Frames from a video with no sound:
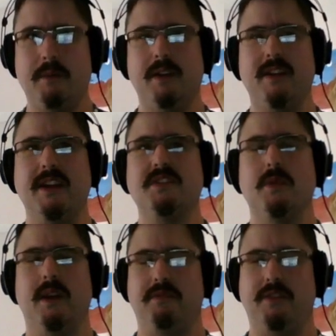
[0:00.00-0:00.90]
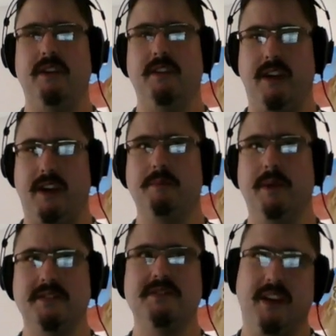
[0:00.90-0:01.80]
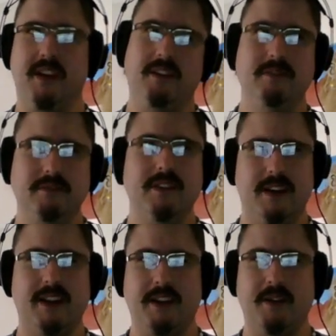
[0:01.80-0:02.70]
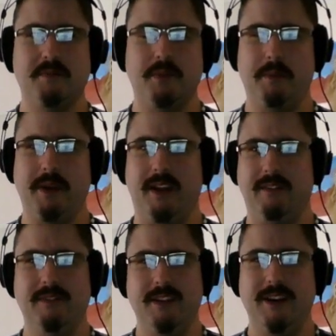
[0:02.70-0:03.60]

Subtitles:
I believe that's what it feels like, but still, it's pretty bad.